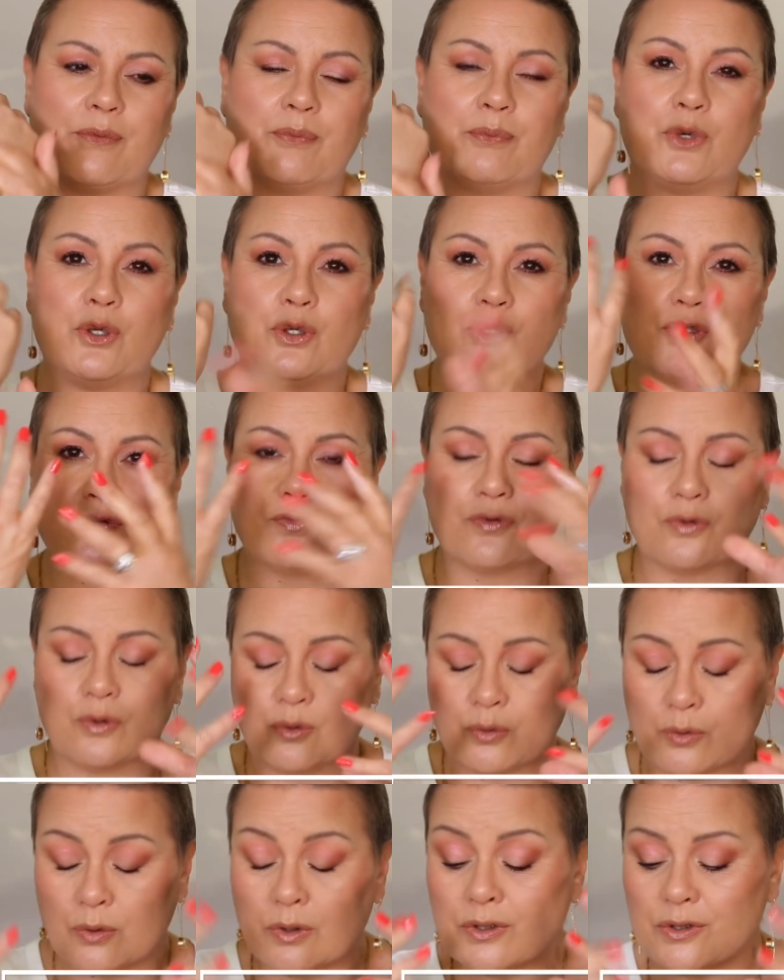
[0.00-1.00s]

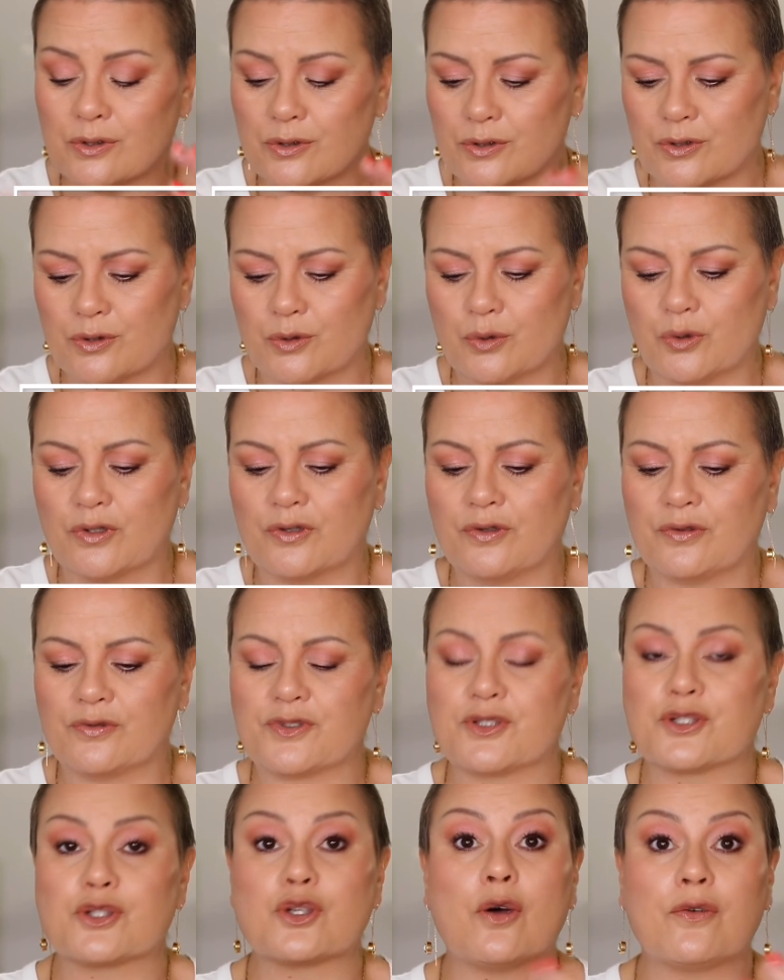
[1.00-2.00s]
beautiful sort of
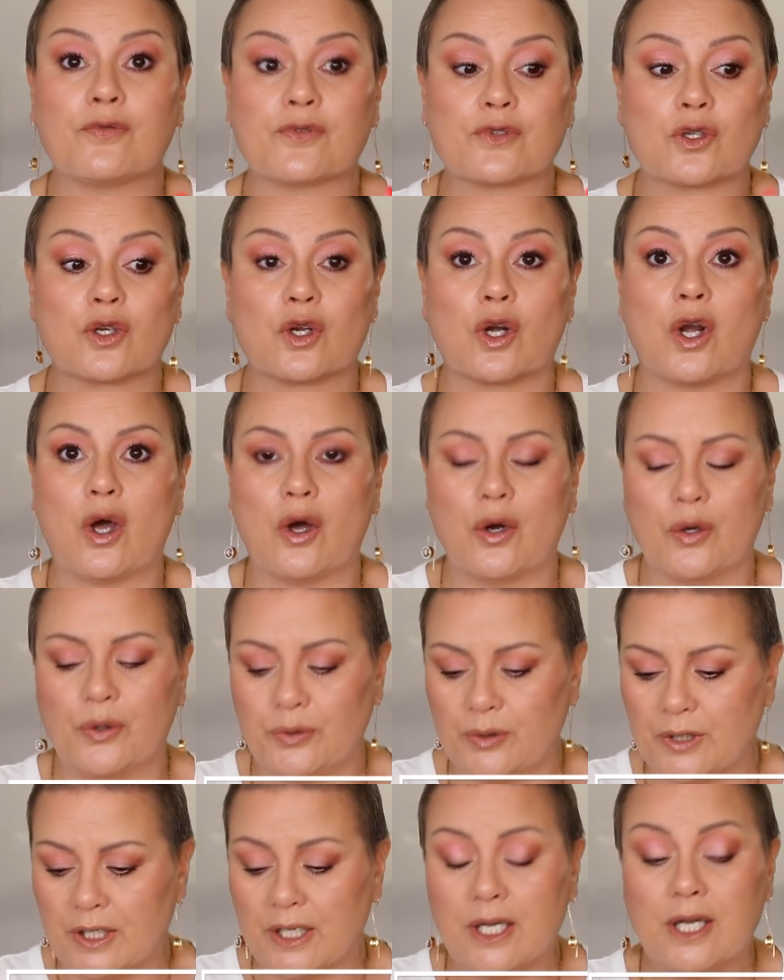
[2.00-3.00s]
soft
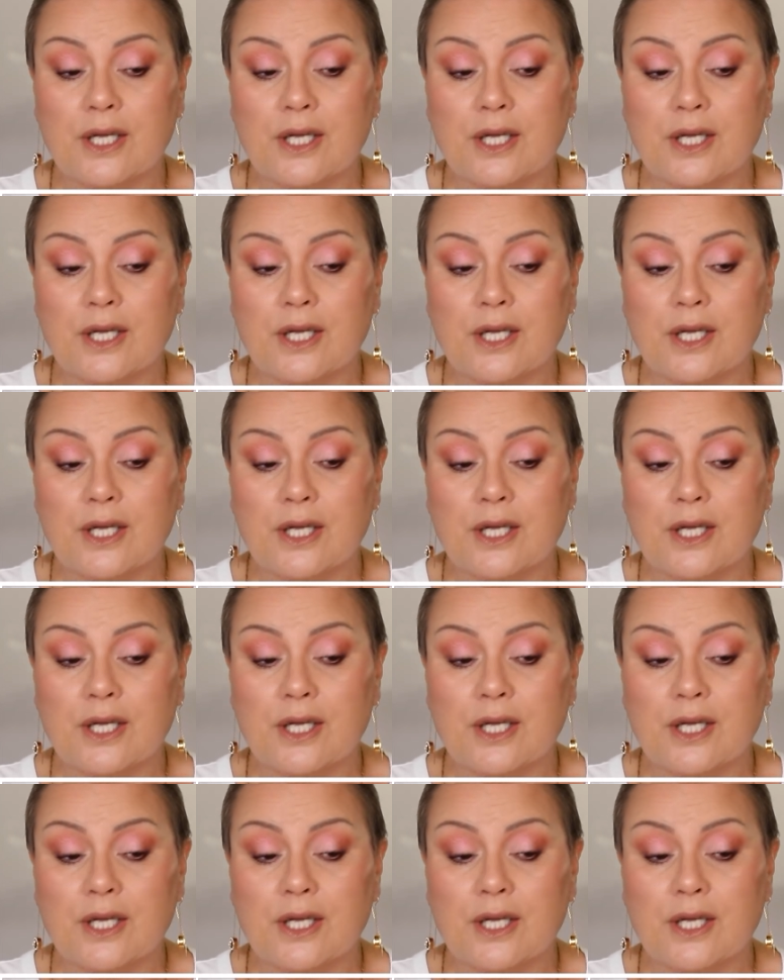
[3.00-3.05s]
glow.